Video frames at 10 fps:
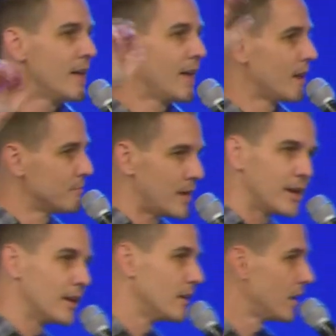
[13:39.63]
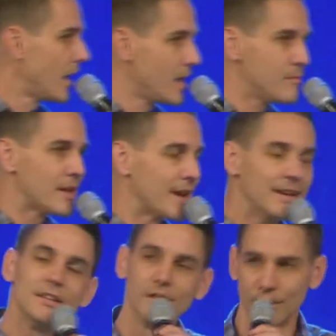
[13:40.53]
And I'm like, amen, I
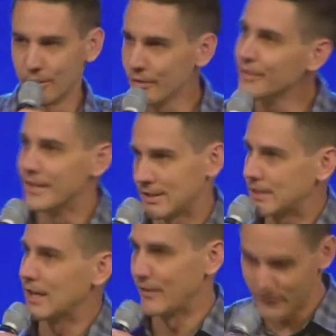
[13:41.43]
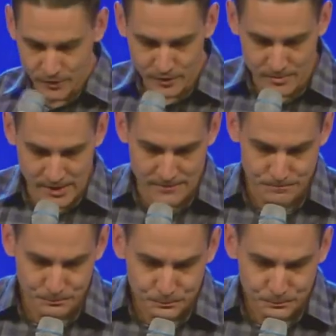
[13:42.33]
need to learn this stuff. You know what I mean?